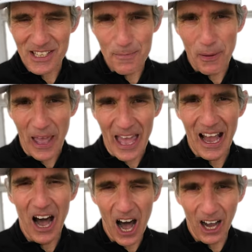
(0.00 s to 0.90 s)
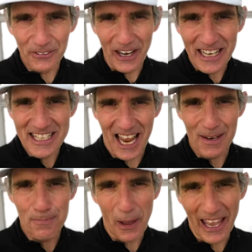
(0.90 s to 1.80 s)
compare heart rate
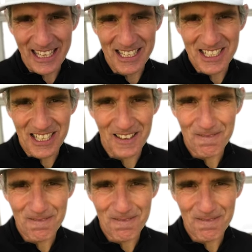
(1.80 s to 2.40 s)
and pace.